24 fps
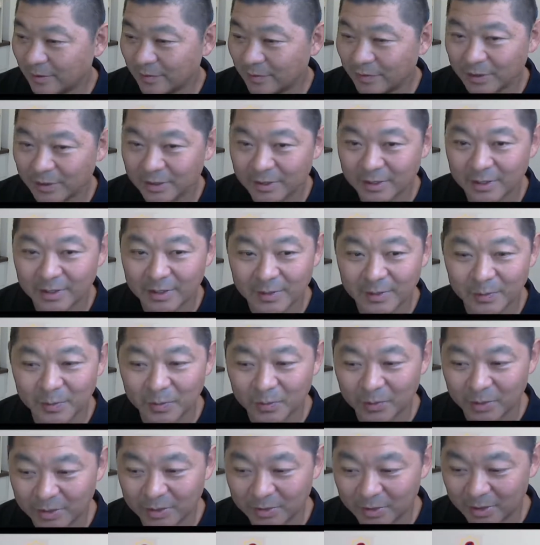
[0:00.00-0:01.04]
of a
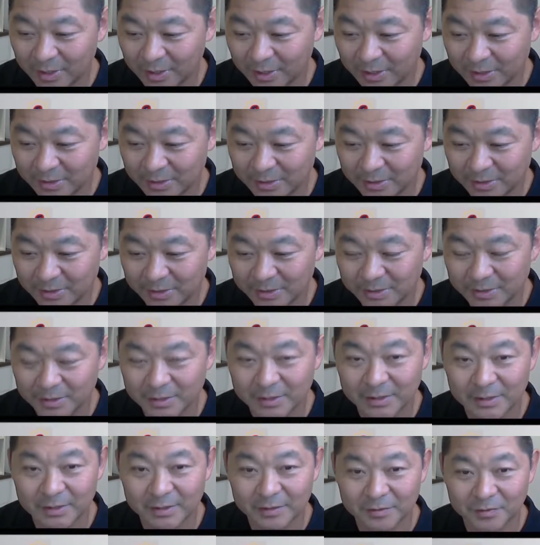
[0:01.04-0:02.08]
time when you had this
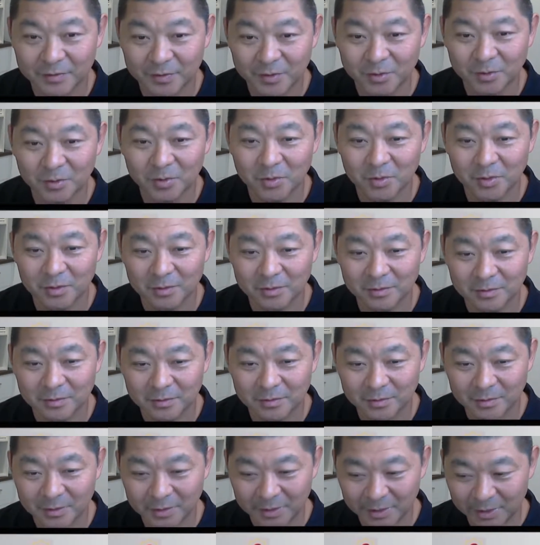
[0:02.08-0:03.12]
phone call
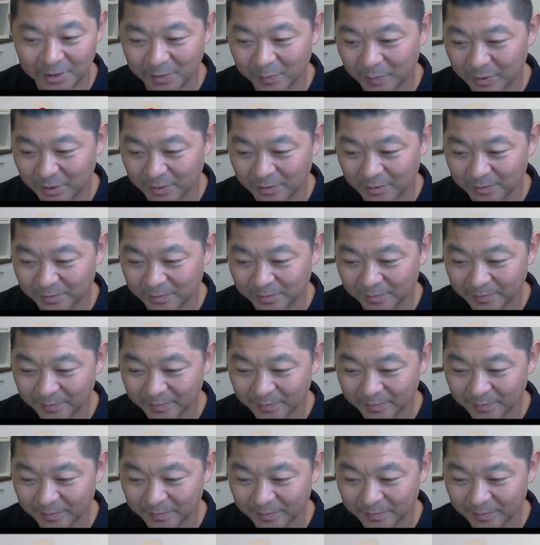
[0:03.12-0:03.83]
or email